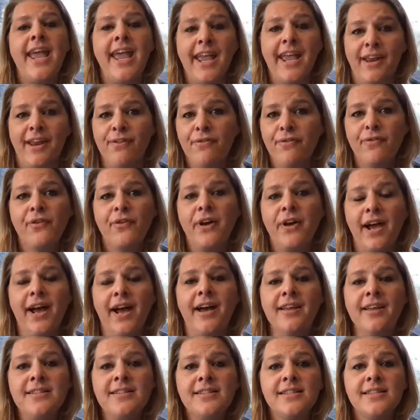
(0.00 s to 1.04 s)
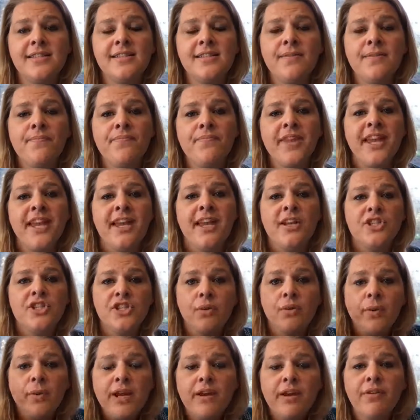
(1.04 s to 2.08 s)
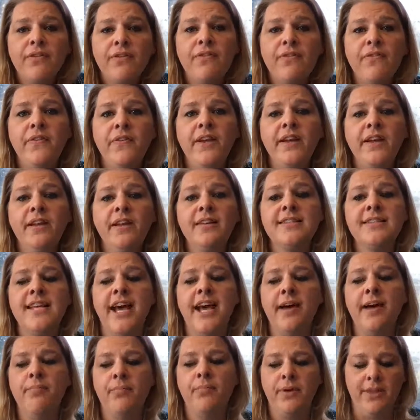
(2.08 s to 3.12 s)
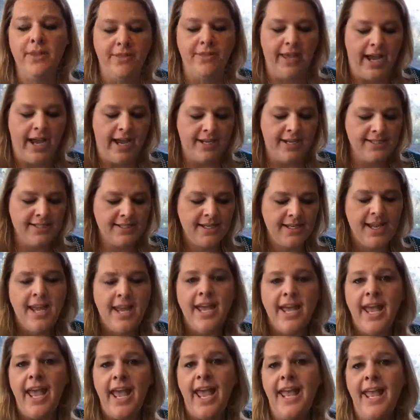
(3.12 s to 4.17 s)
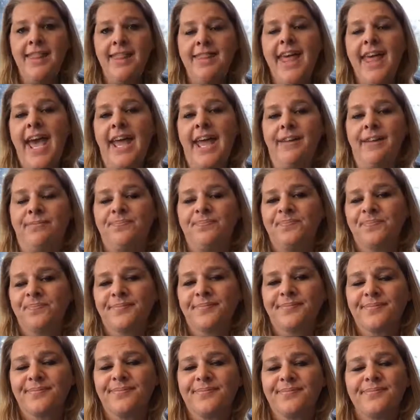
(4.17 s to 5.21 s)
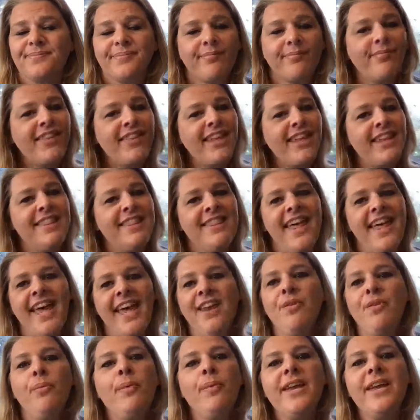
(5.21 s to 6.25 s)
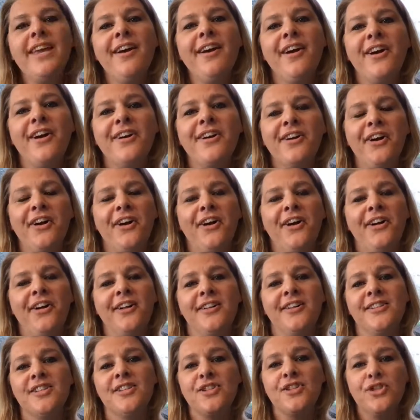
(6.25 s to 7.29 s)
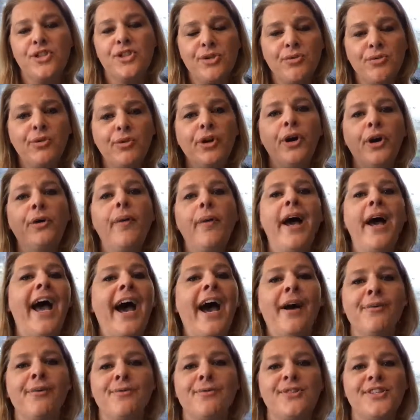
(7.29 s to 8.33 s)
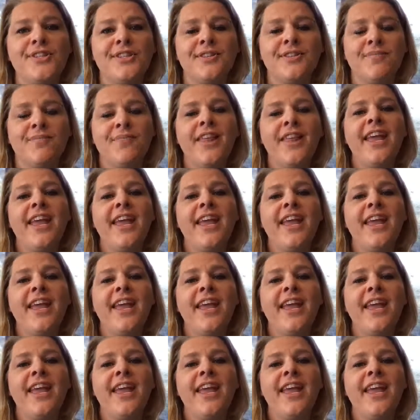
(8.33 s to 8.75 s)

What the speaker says: and for us. So we are filled up with that. And then we are called to go out